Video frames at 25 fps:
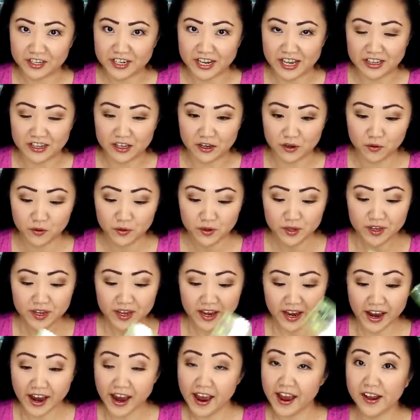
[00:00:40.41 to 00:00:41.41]
yellow.
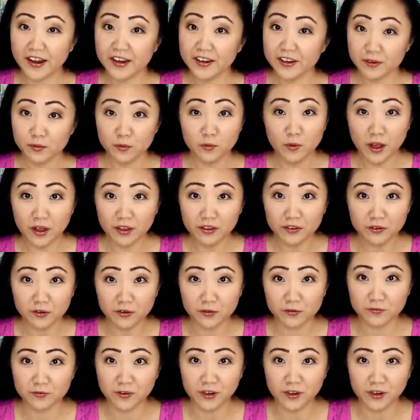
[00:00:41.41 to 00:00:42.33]
And while they're a